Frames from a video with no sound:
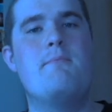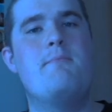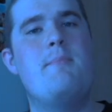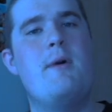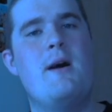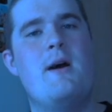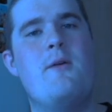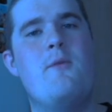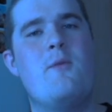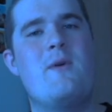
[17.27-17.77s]

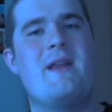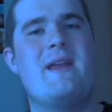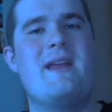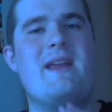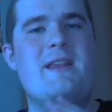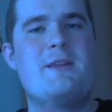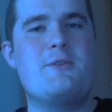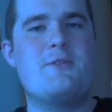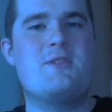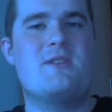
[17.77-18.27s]
But when it
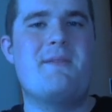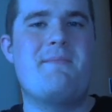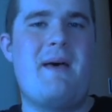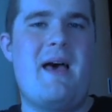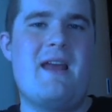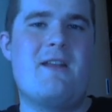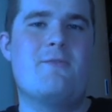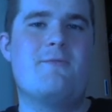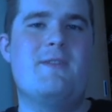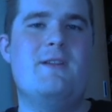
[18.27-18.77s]
enters the
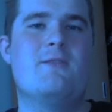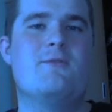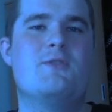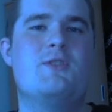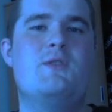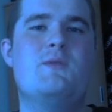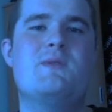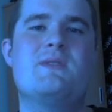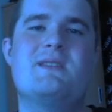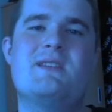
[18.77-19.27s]

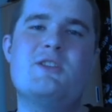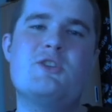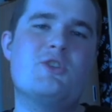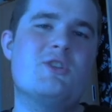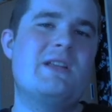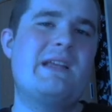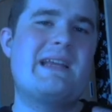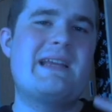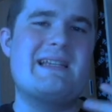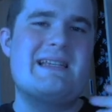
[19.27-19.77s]
battlefield, you
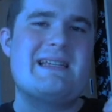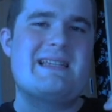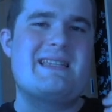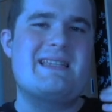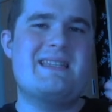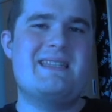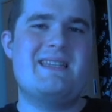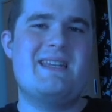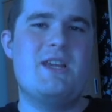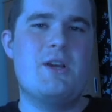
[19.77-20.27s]
essentially get to
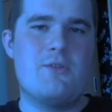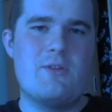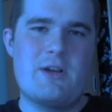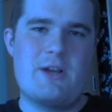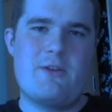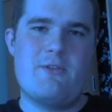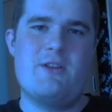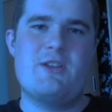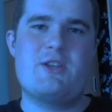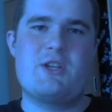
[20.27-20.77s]
steal
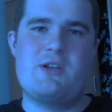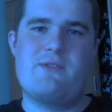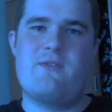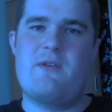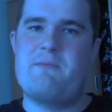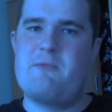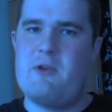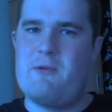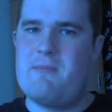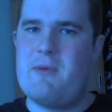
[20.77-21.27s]
a creature
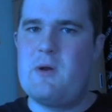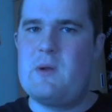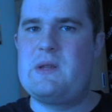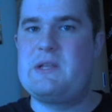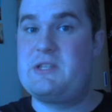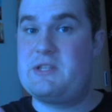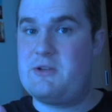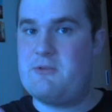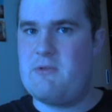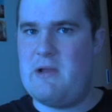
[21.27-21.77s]
from your
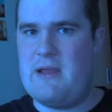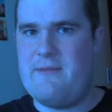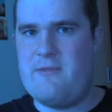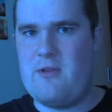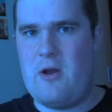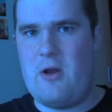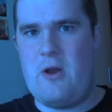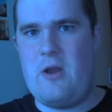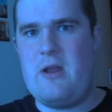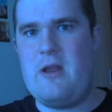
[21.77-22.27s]
opponent's
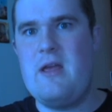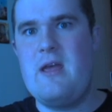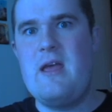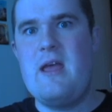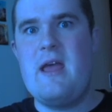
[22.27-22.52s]
graveyard.